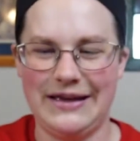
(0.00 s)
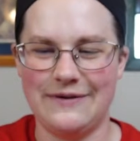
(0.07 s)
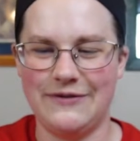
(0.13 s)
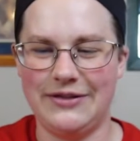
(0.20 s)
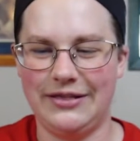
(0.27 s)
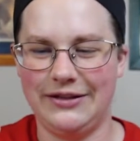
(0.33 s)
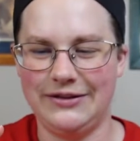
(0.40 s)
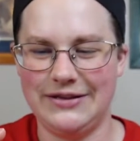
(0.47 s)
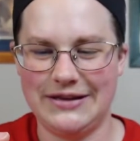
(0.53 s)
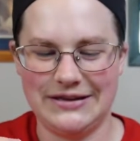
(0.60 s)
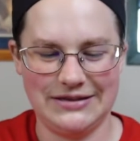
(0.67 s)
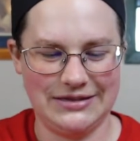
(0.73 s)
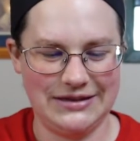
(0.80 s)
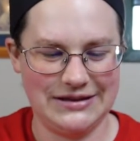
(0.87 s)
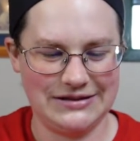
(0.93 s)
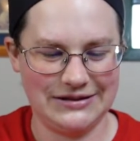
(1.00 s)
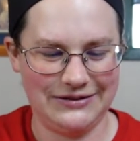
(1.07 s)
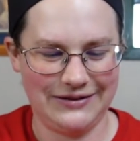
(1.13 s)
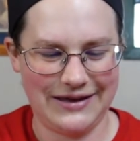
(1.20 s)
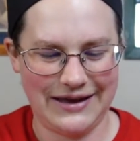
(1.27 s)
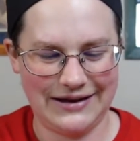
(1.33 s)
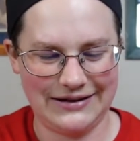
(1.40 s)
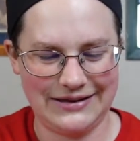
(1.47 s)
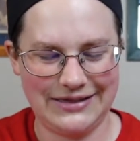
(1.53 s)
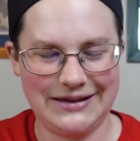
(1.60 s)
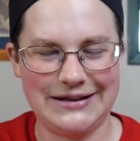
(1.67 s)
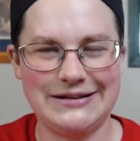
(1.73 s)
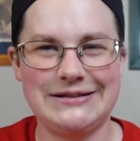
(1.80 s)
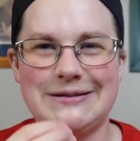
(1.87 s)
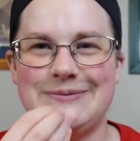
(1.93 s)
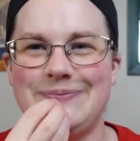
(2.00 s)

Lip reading: giving these little candy things.